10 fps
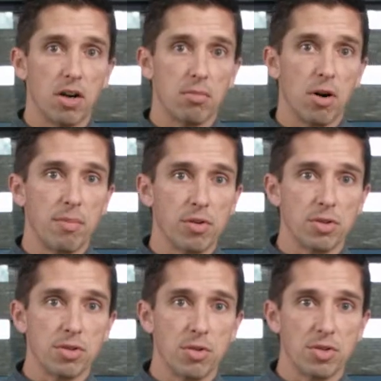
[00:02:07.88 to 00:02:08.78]
our Marmiro
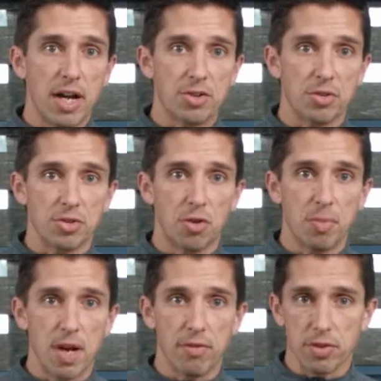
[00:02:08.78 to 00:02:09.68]
Stones natural stone
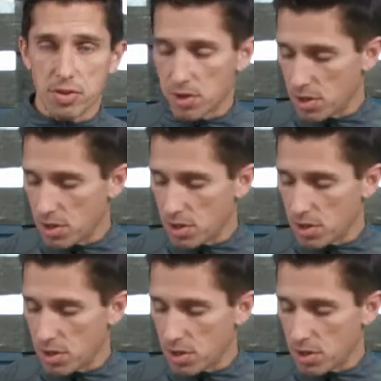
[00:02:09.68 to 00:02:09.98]
pavers.